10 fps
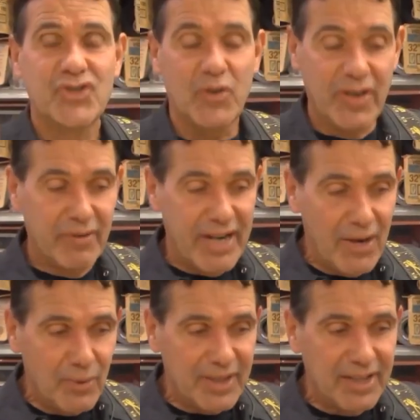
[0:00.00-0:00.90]
So here we
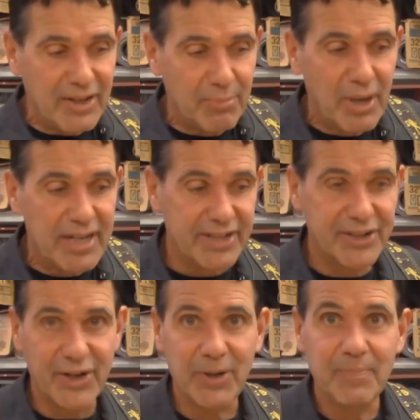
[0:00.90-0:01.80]
are, we let our product
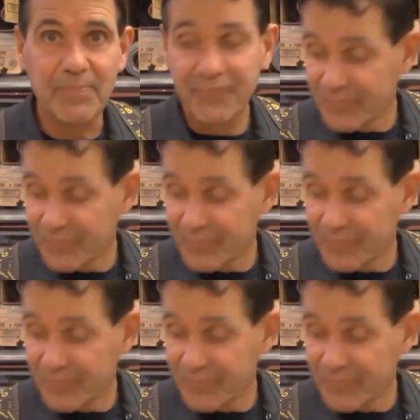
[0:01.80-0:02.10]
cure.